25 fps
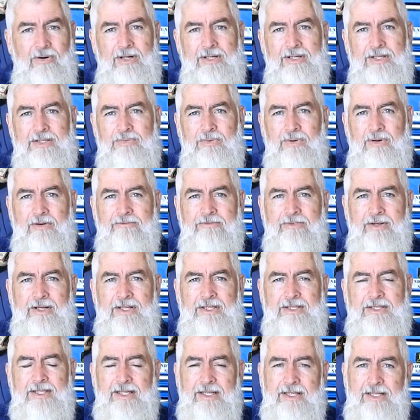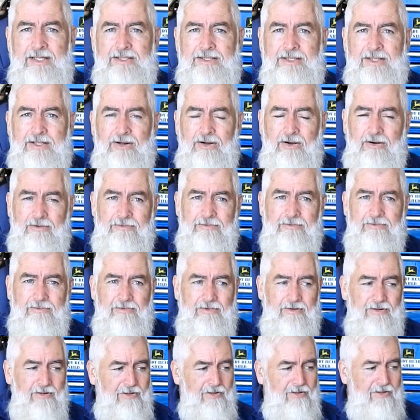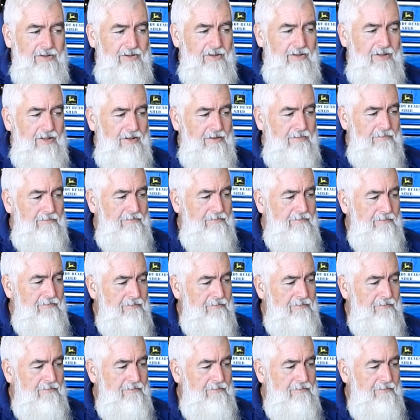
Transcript: where I just want to finish the engine off. I